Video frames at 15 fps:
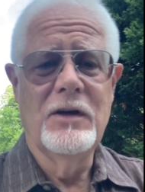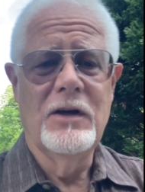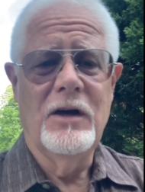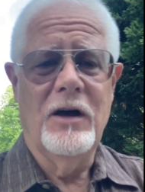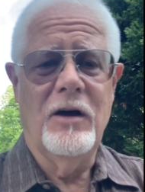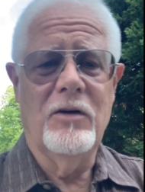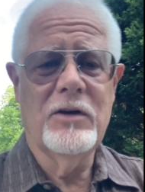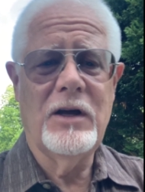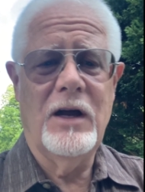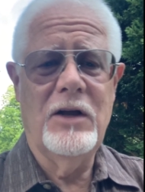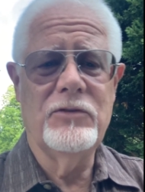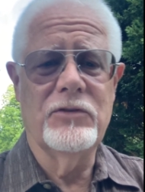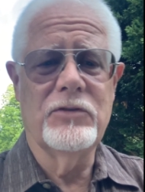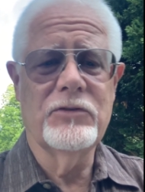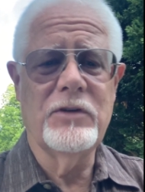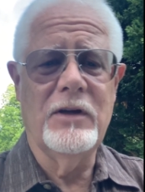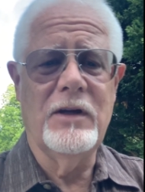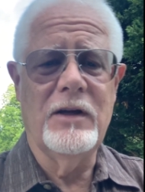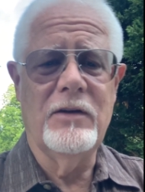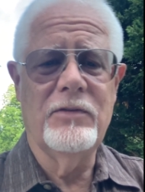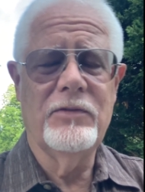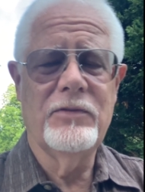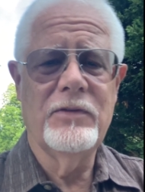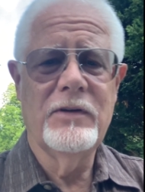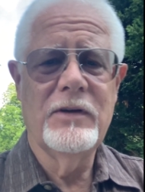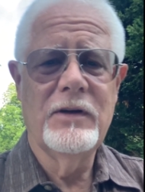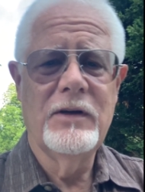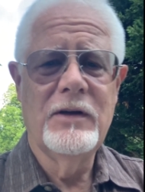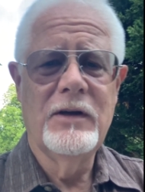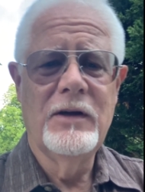all kinds of stuff.
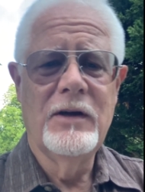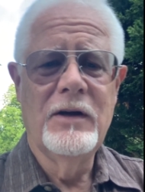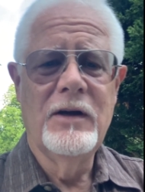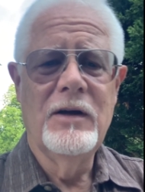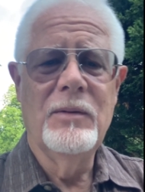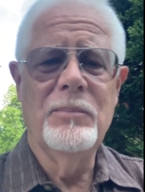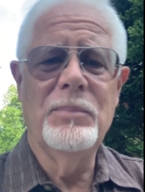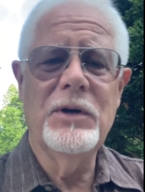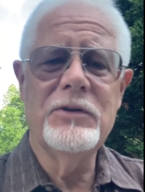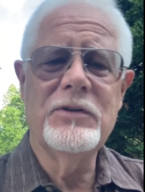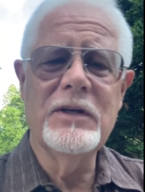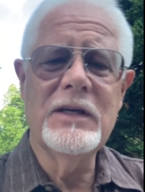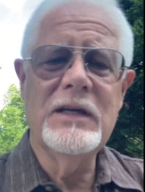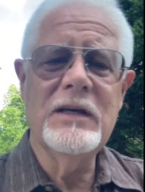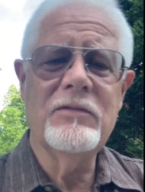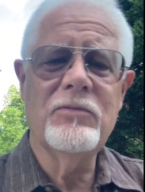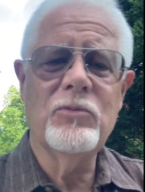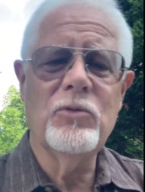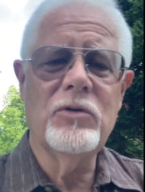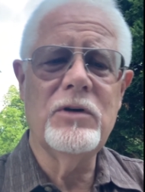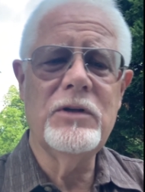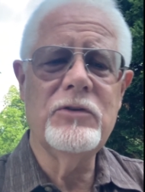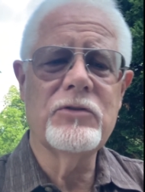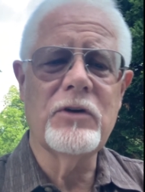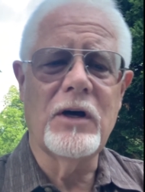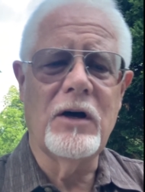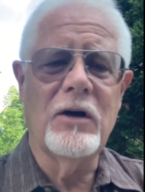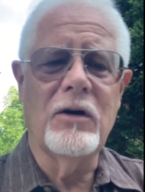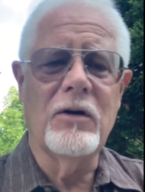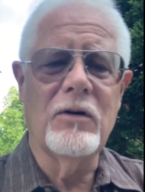But to give one's
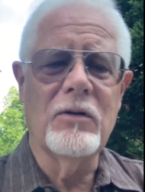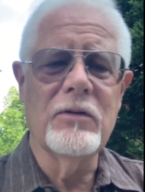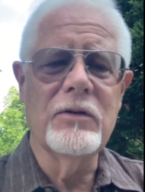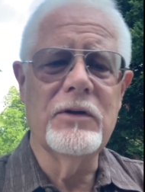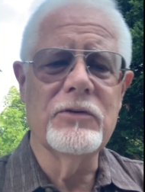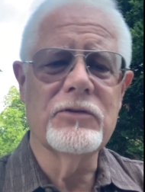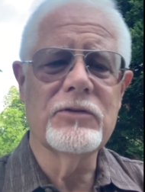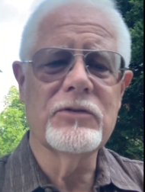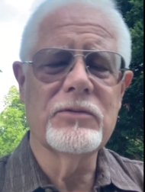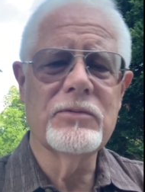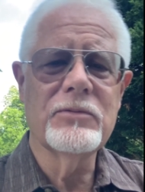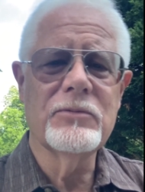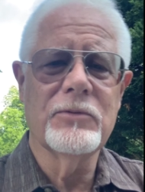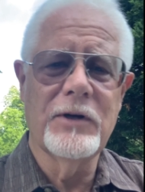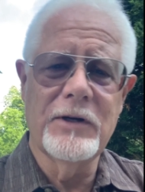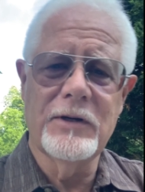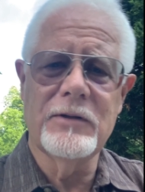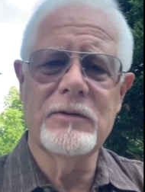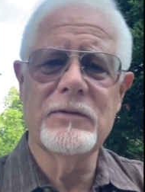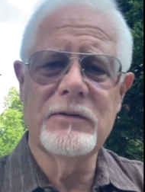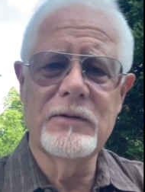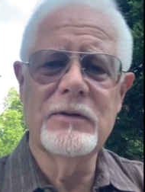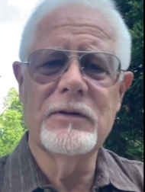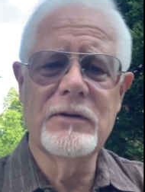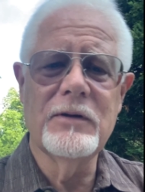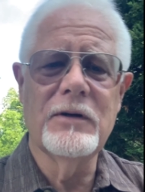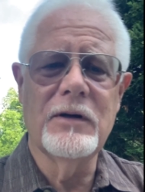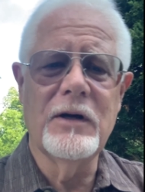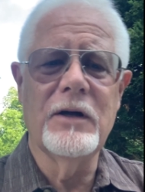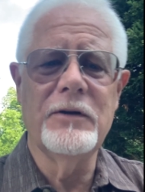all is, well,
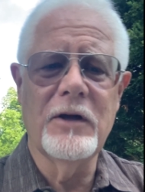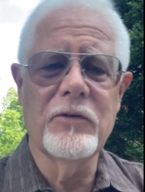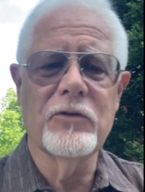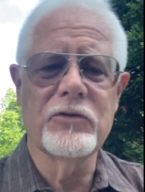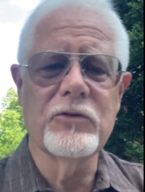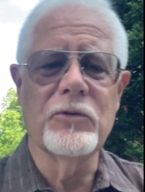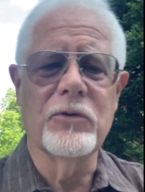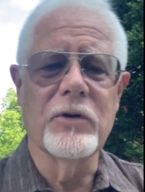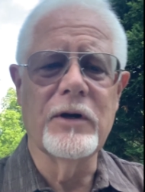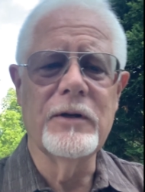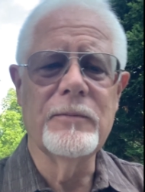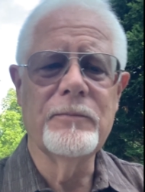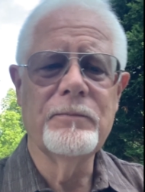another story.